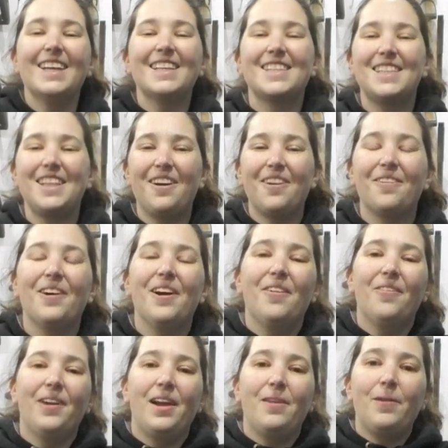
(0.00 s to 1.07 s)
So
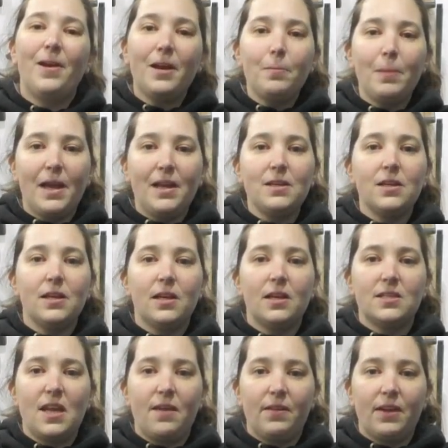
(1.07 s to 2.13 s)
what I'd recommend
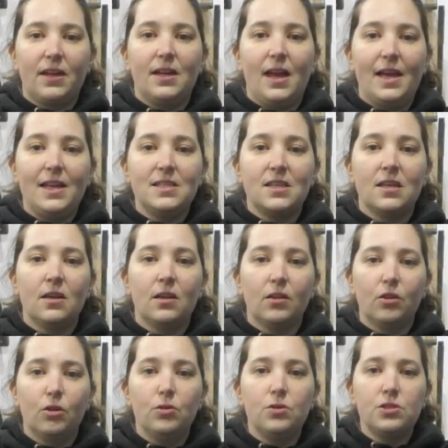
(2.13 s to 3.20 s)
is having a nice
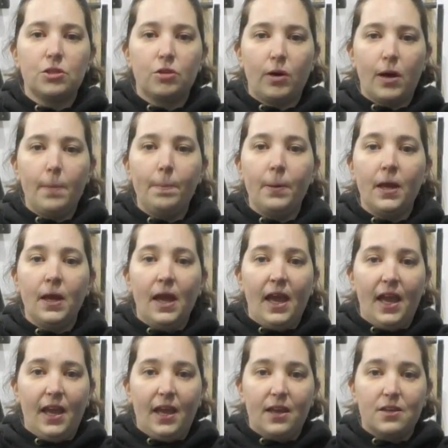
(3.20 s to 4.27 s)
loose grip,
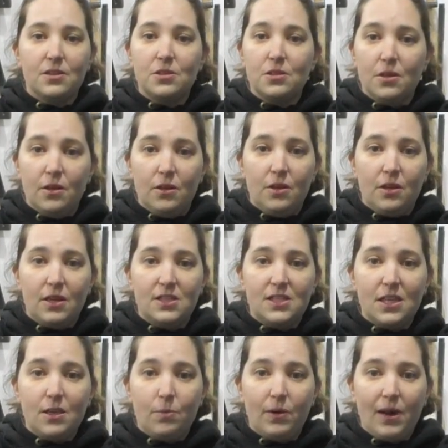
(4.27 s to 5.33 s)
and you can
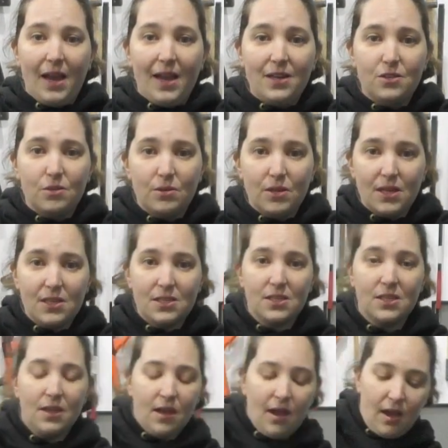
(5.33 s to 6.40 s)
see when I do
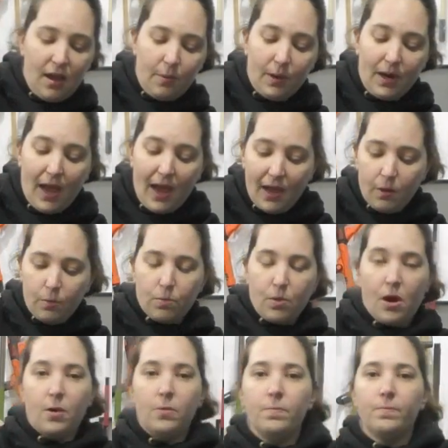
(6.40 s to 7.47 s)
this, when I
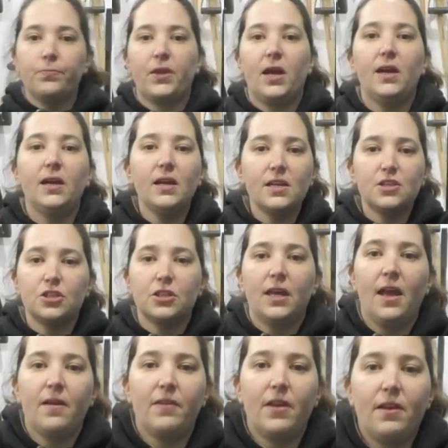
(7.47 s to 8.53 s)
row, I actually
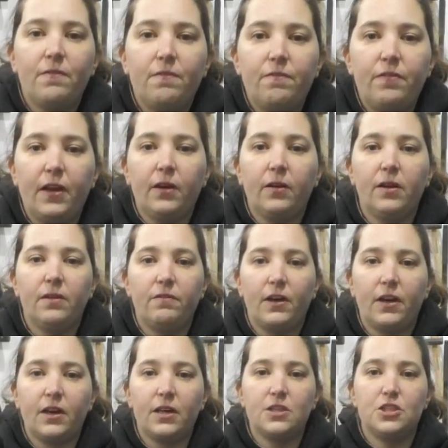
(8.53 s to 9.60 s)
have a very,
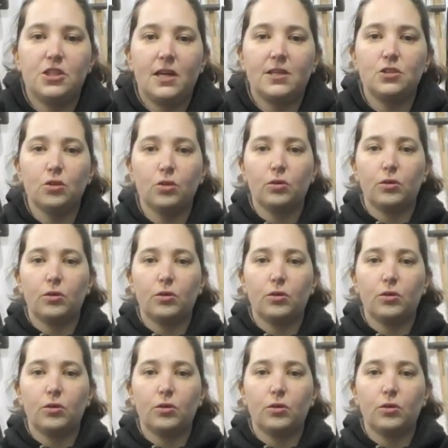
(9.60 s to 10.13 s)
very gentle